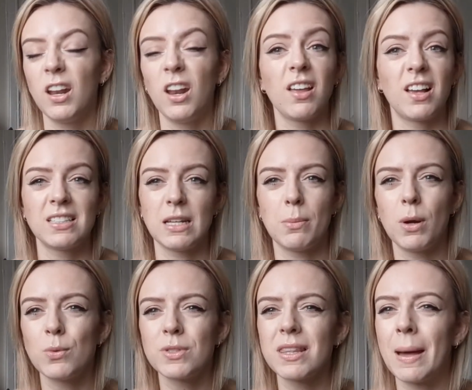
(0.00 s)
Like I said, mine
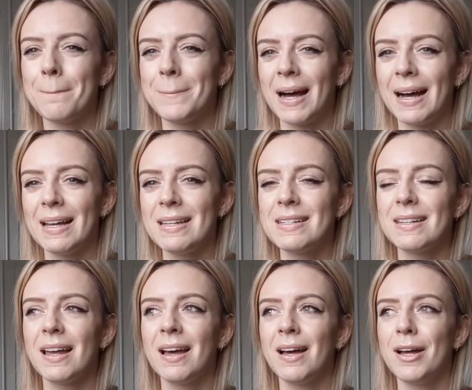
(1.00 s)
wasn't that bad.
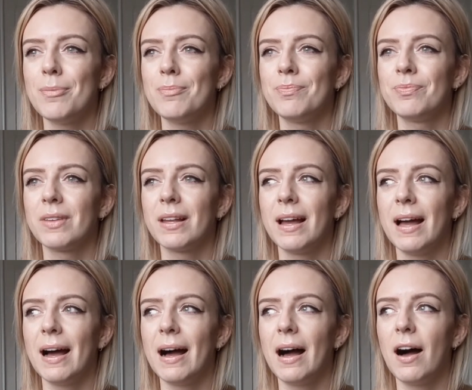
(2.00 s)

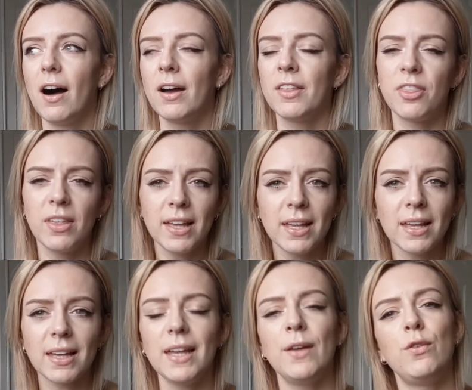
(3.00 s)
I think
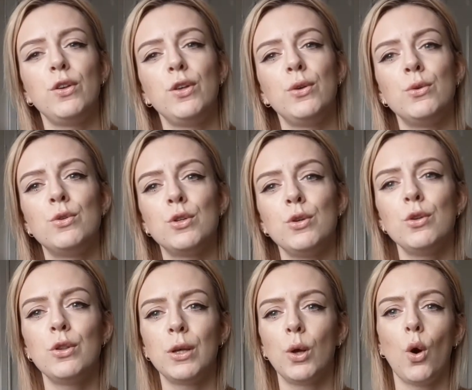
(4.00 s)
if you do
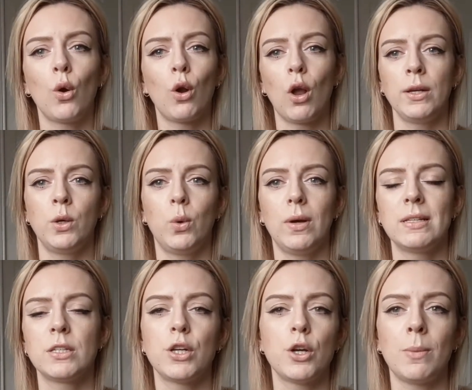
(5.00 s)
the online
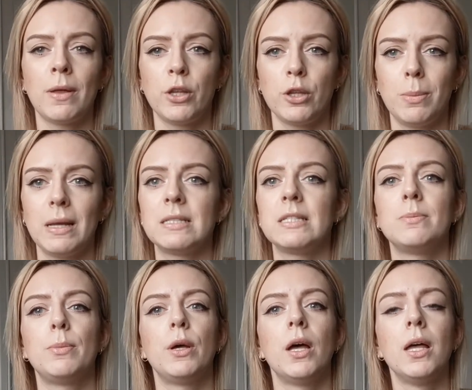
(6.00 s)
quiz, I don't know about the other places,
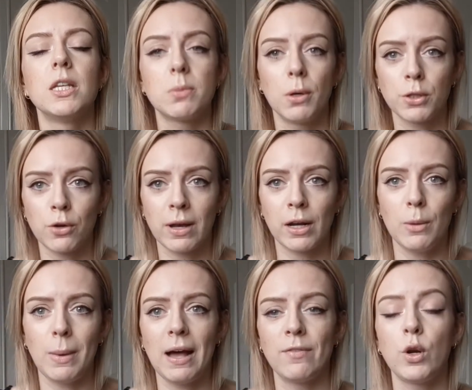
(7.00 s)
but Smile Direct Club
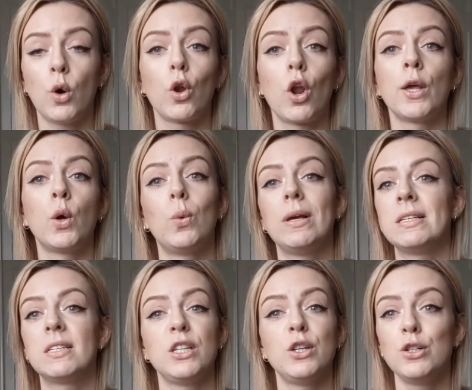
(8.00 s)
have an online
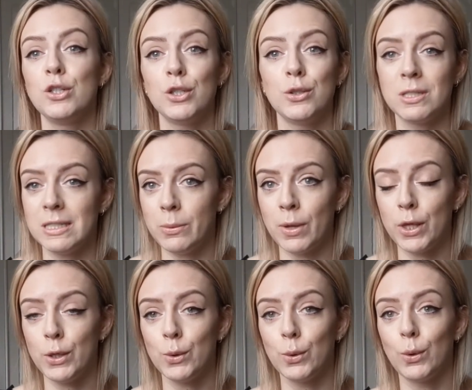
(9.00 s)
quiz that you can do to see whether
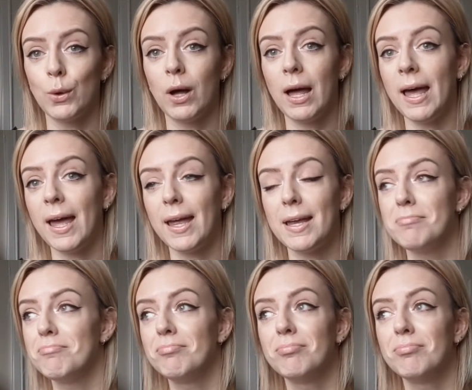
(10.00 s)
you're a